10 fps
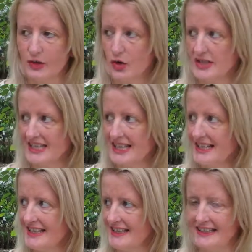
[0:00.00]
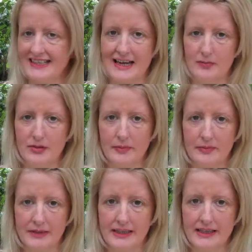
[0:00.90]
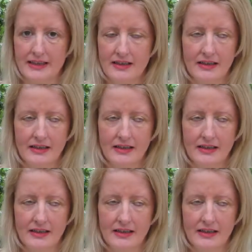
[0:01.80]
causing the hissing sound probably.